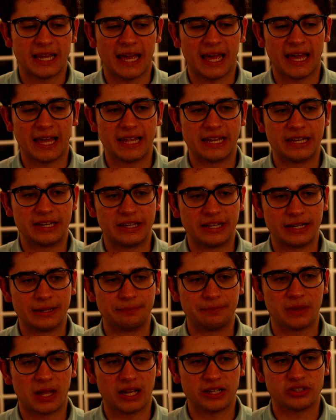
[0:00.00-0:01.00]
and
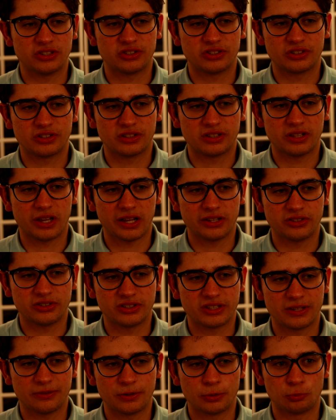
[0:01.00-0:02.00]
I just
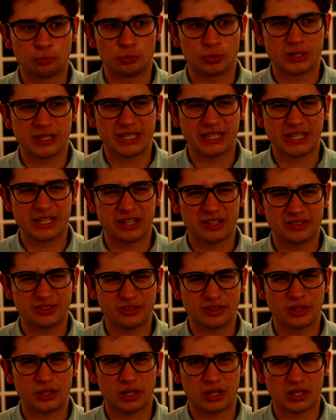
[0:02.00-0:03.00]
give it a really
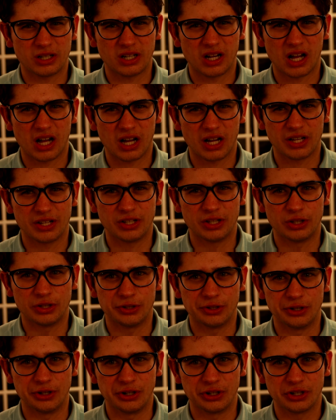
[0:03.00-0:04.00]
nice long hard
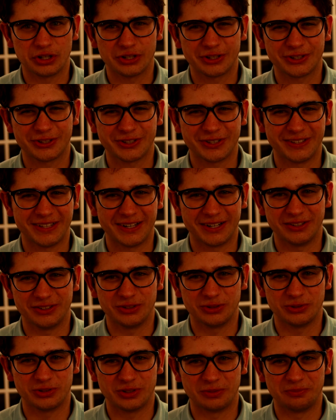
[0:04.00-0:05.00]
look, and then I
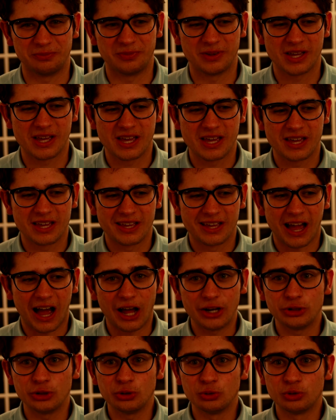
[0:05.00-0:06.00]
do
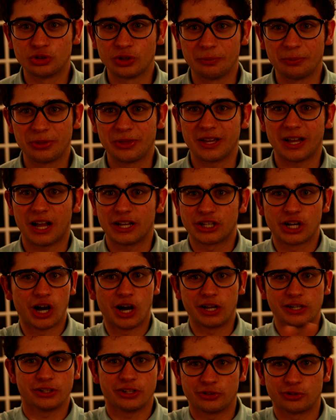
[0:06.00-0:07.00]
something I
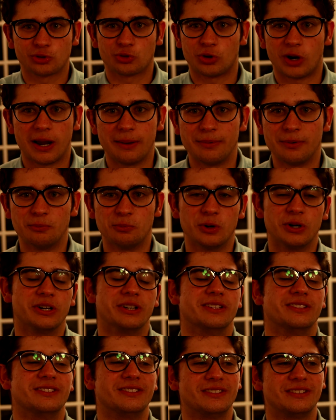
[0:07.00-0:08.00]
can't describe in
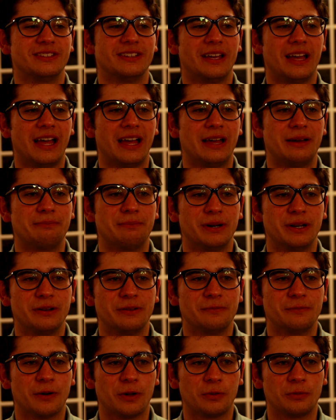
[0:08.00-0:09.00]
words, but it
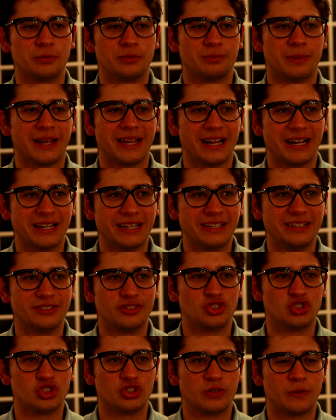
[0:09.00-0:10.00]
involves my
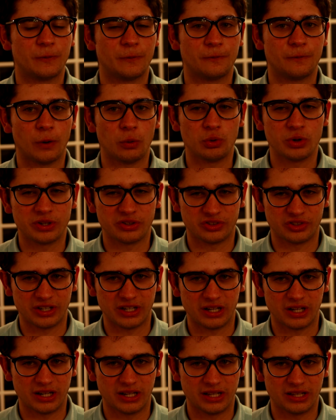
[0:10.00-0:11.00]
eyes just
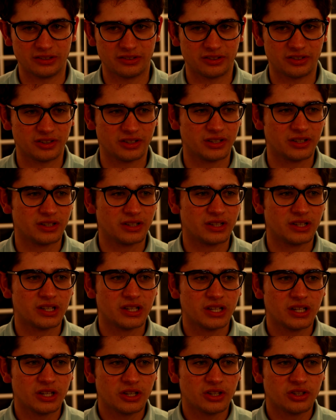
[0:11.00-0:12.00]
focusing on
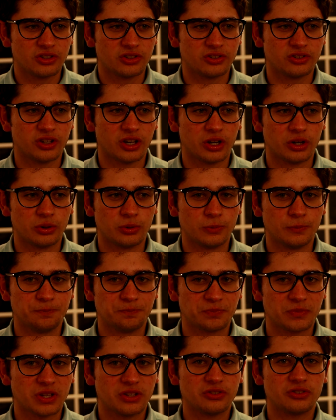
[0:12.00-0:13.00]
it. So
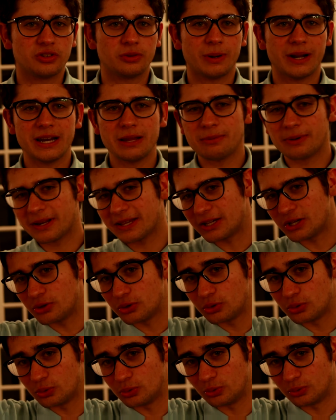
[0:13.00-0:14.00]
to anybody
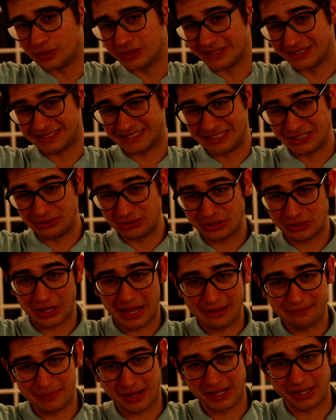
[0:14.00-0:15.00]
who is new
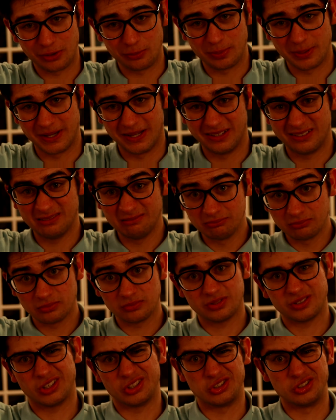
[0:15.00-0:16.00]
to myopia,
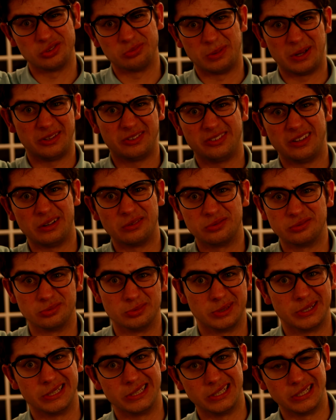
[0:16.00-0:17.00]
such as myself
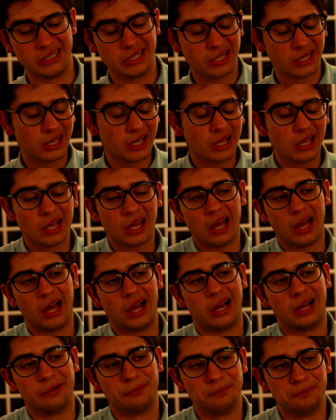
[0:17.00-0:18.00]
really,
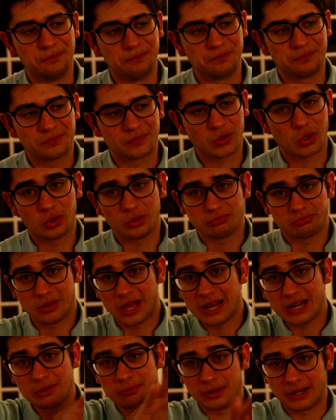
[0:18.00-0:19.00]
or
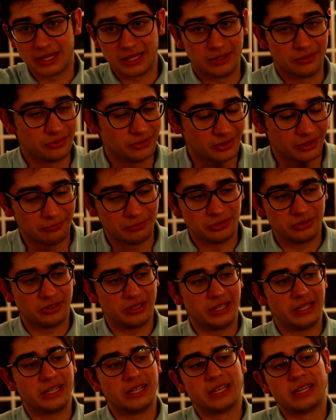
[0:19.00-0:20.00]
anybody else
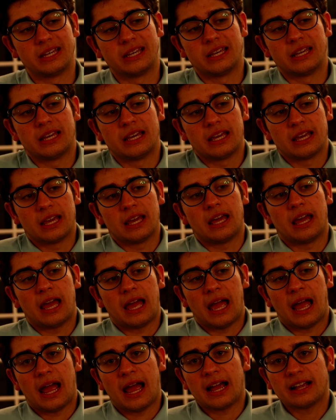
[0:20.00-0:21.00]
obviously,
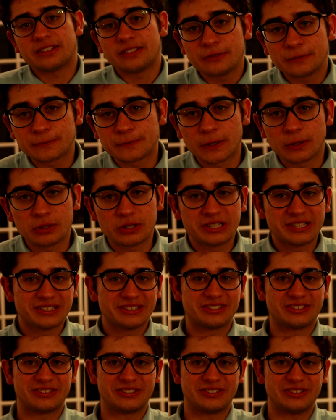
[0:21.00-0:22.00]
active
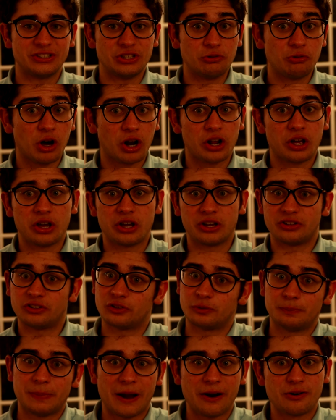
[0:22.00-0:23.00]
focus, you've got to
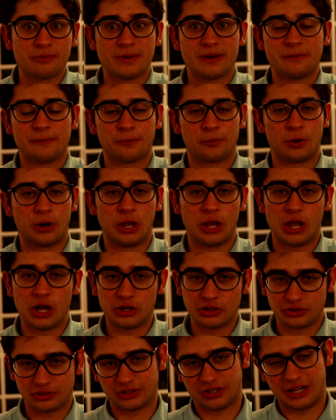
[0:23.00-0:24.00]
experiment for a
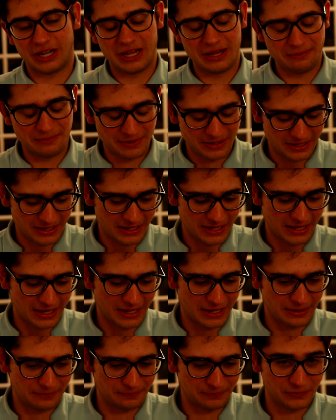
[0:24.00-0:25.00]
long time
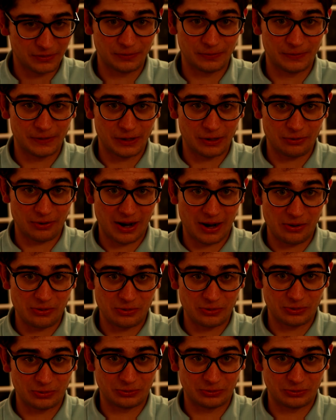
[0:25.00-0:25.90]
to figure out